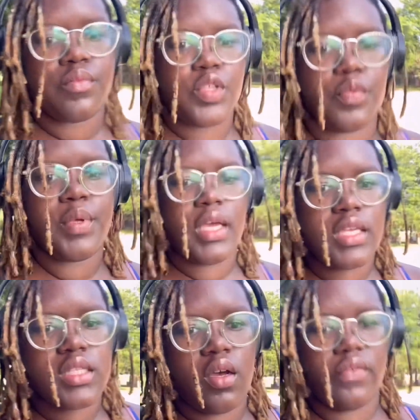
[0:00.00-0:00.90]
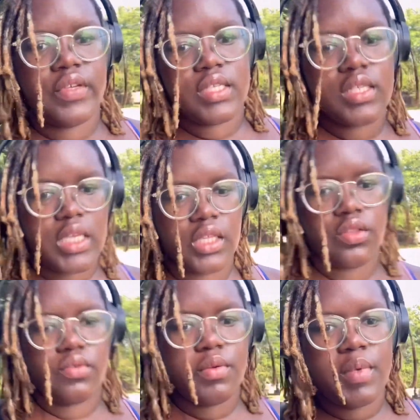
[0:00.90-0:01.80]
UPS office is like
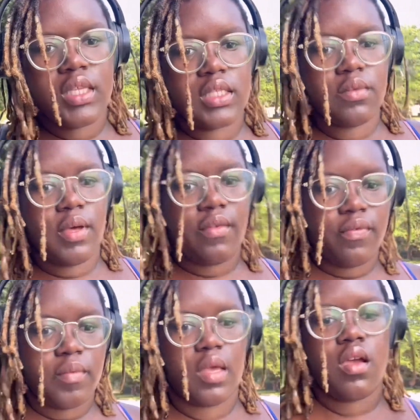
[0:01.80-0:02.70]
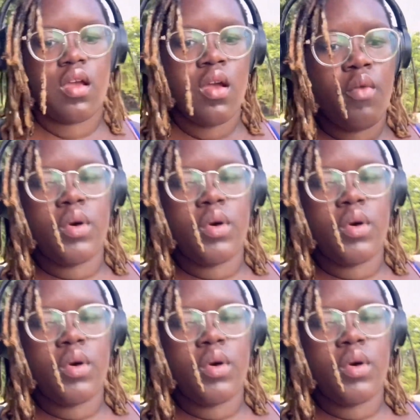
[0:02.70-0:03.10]
three minutes away from there.